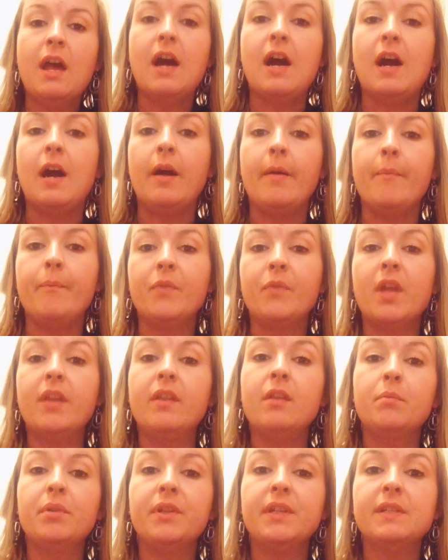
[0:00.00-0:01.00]
And
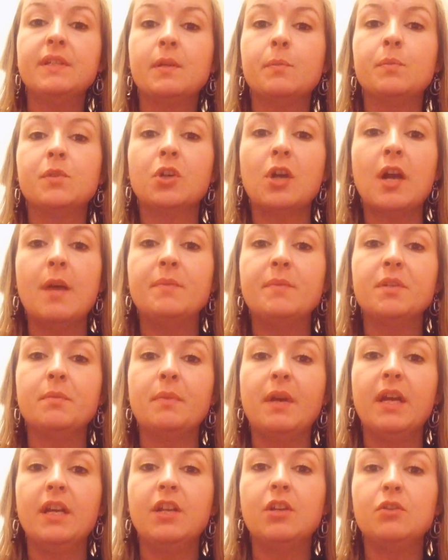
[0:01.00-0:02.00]
then please subscribe to
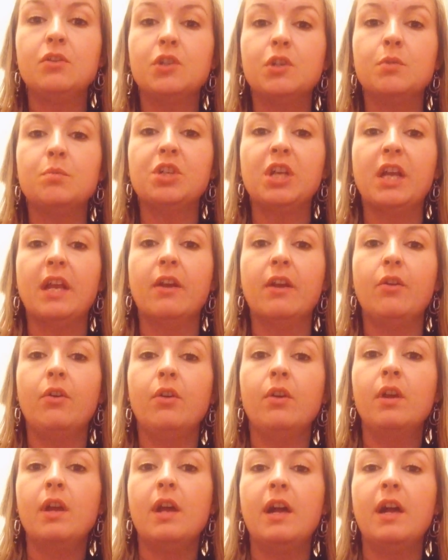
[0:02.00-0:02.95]
my YouTube channel.